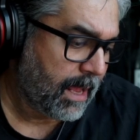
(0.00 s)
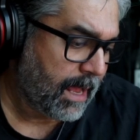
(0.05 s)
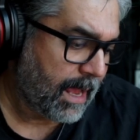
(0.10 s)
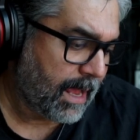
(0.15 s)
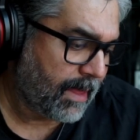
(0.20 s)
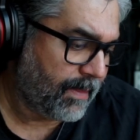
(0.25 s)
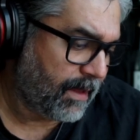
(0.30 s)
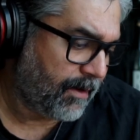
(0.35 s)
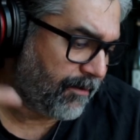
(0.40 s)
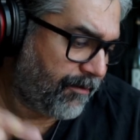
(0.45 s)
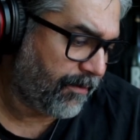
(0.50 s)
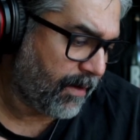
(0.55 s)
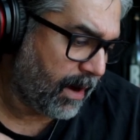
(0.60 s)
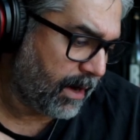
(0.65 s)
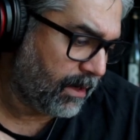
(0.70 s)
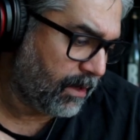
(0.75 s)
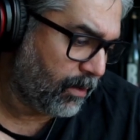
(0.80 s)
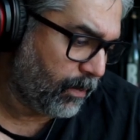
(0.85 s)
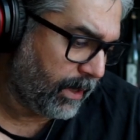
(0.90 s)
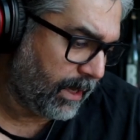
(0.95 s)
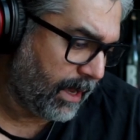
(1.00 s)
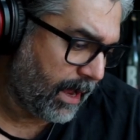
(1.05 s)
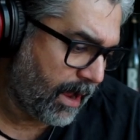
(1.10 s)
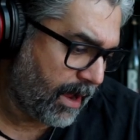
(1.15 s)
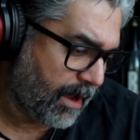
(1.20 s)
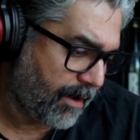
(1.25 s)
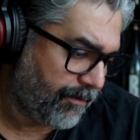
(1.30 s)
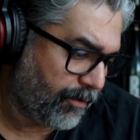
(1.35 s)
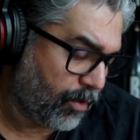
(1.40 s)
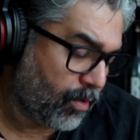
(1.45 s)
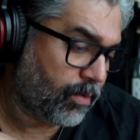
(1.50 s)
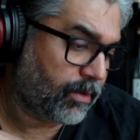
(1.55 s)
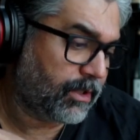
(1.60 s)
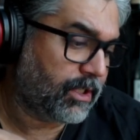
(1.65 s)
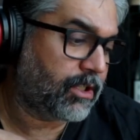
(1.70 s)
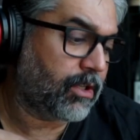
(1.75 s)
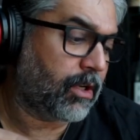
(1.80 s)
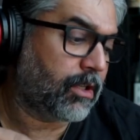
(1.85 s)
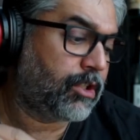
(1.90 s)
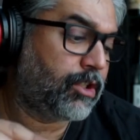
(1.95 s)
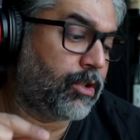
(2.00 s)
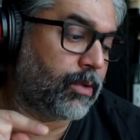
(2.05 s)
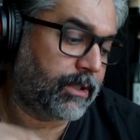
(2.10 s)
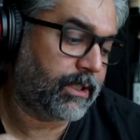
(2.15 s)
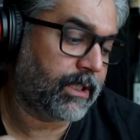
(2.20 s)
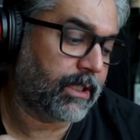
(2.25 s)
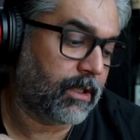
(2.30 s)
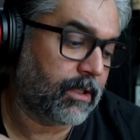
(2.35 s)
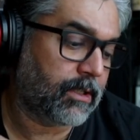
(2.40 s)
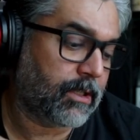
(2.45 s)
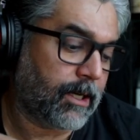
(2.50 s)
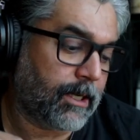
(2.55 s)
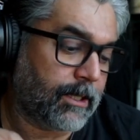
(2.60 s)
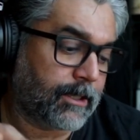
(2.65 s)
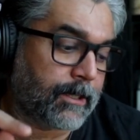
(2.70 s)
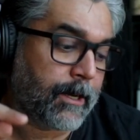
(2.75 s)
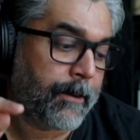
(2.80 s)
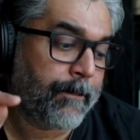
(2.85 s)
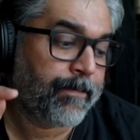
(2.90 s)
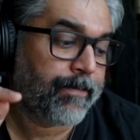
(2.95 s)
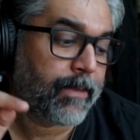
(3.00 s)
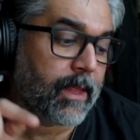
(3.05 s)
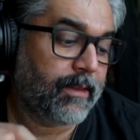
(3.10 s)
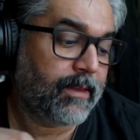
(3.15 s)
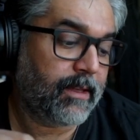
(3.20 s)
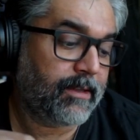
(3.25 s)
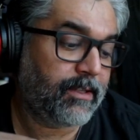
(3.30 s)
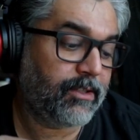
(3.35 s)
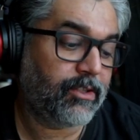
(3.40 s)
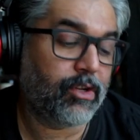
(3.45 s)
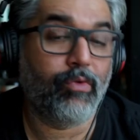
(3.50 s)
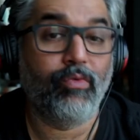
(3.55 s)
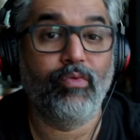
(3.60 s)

And then finally we have, oh, this is also a single cask. This is a